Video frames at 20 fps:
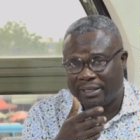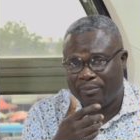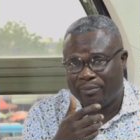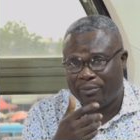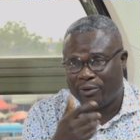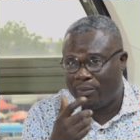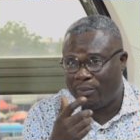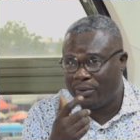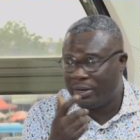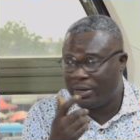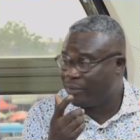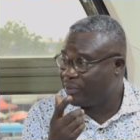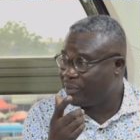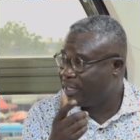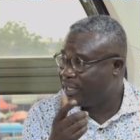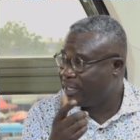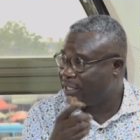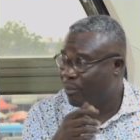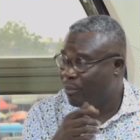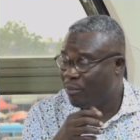Tell me, I'm your
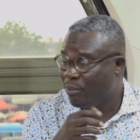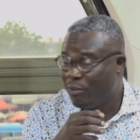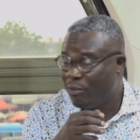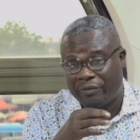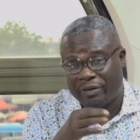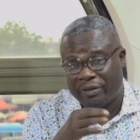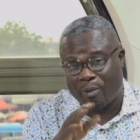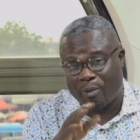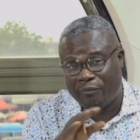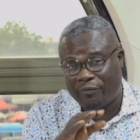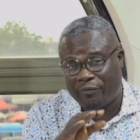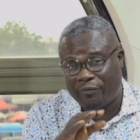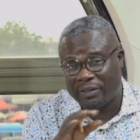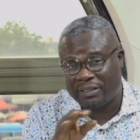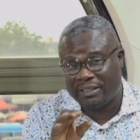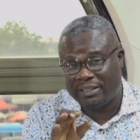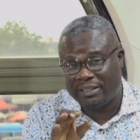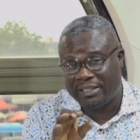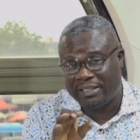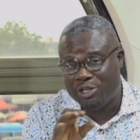researcher. I'm for
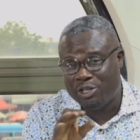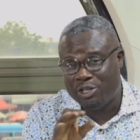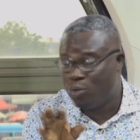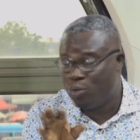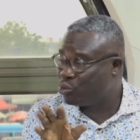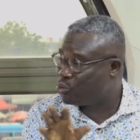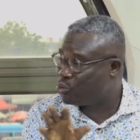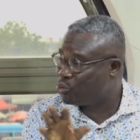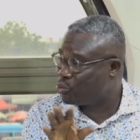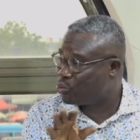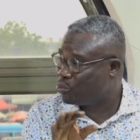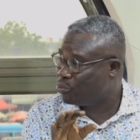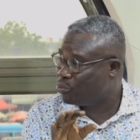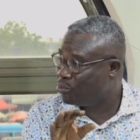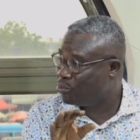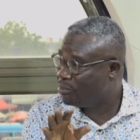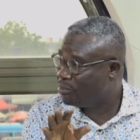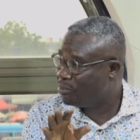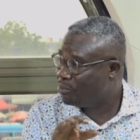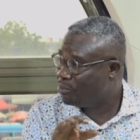C E Os.
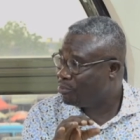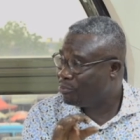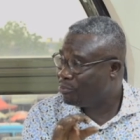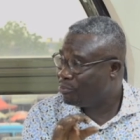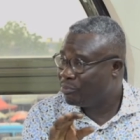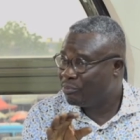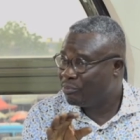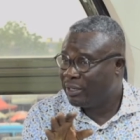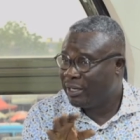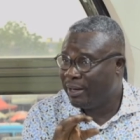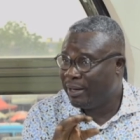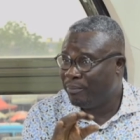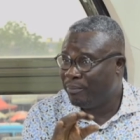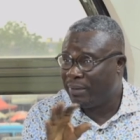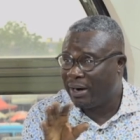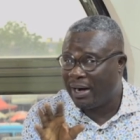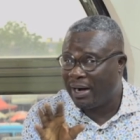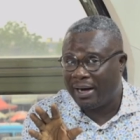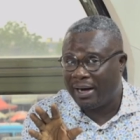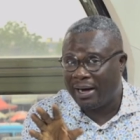And
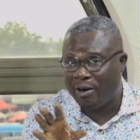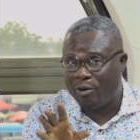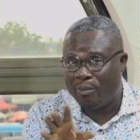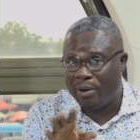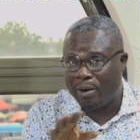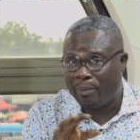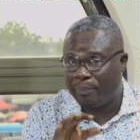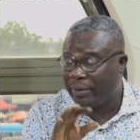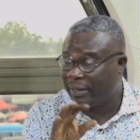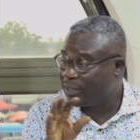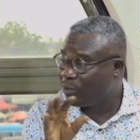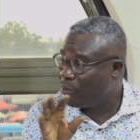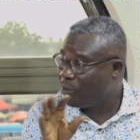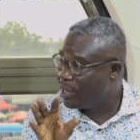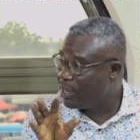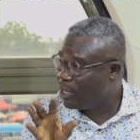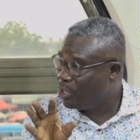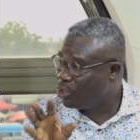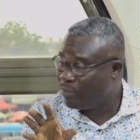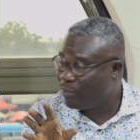ma, I'm
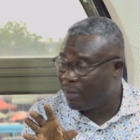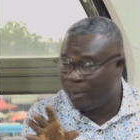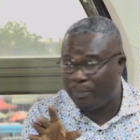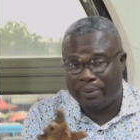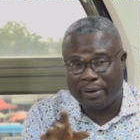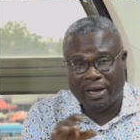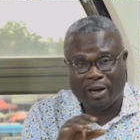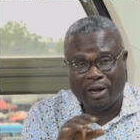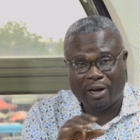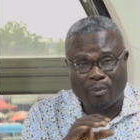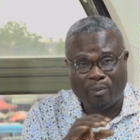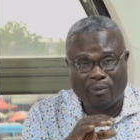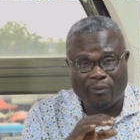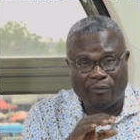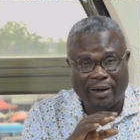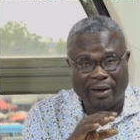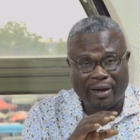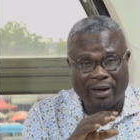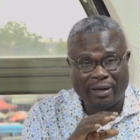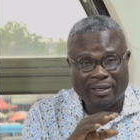my juma pay. I'm
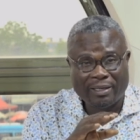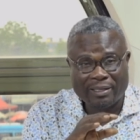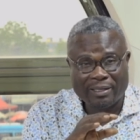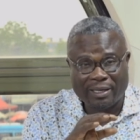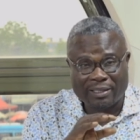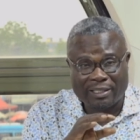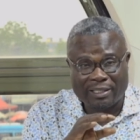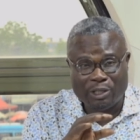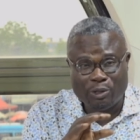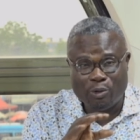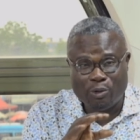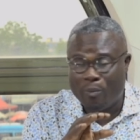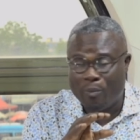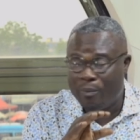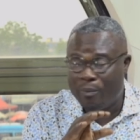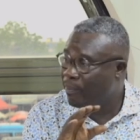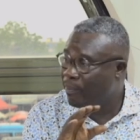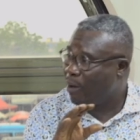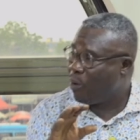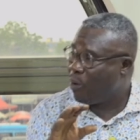for C E O
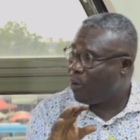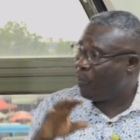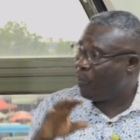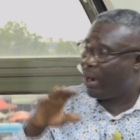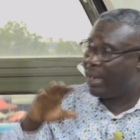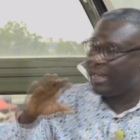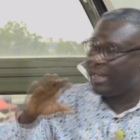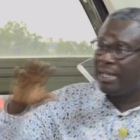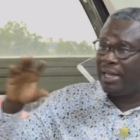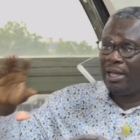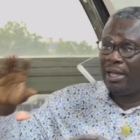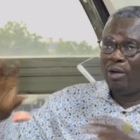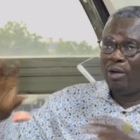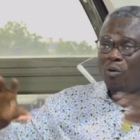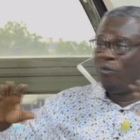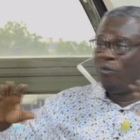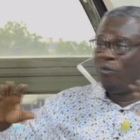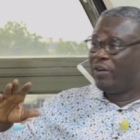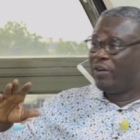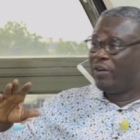member. I'm my year
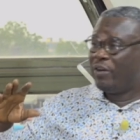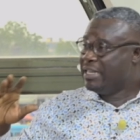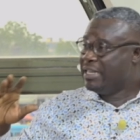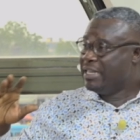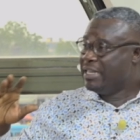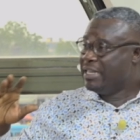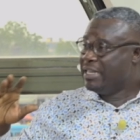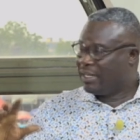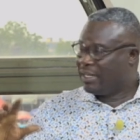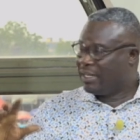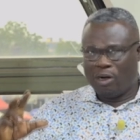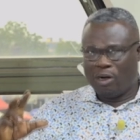over years.